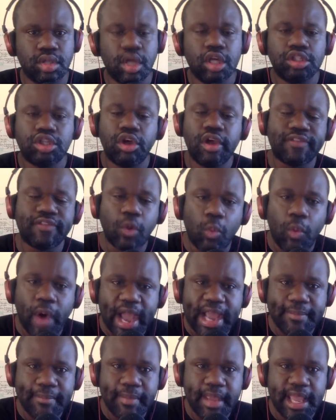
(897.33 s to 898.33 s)
So if the
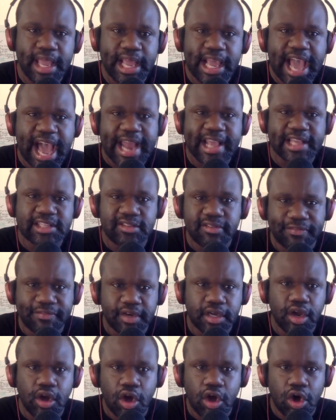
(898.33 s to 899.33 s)
white man got his
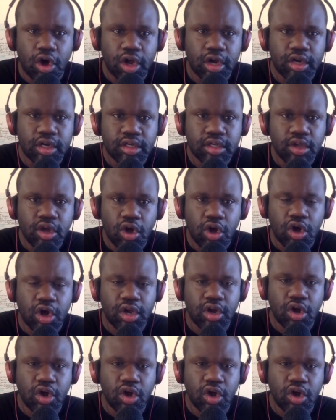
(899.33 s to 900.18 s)
foot on on